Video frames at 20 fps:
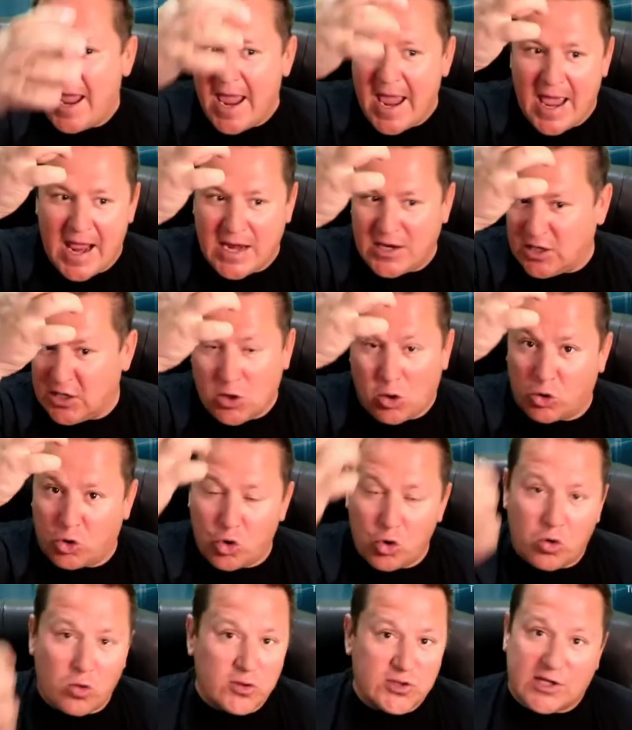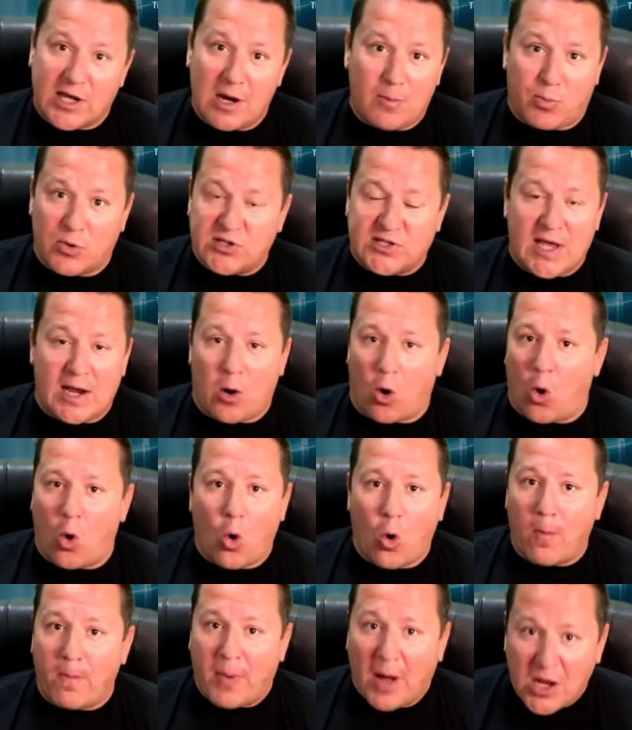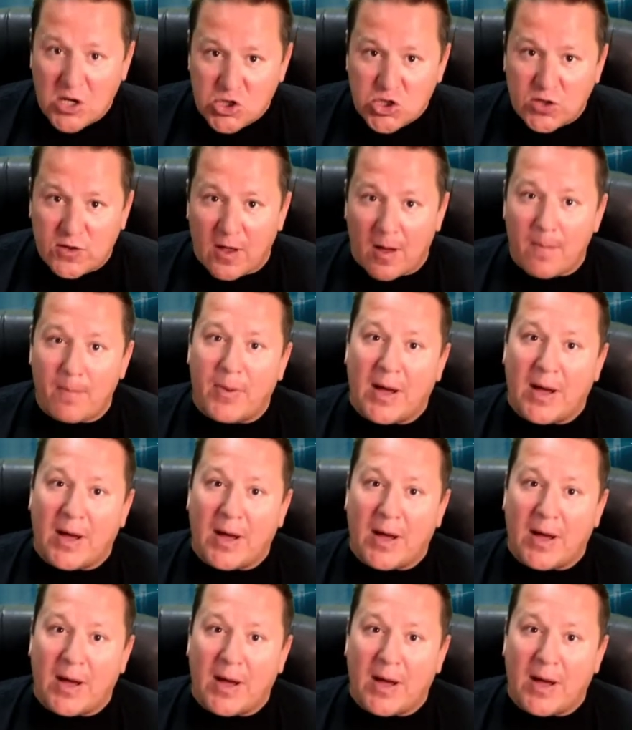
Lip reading: and Google is going to present a whole bunch of them,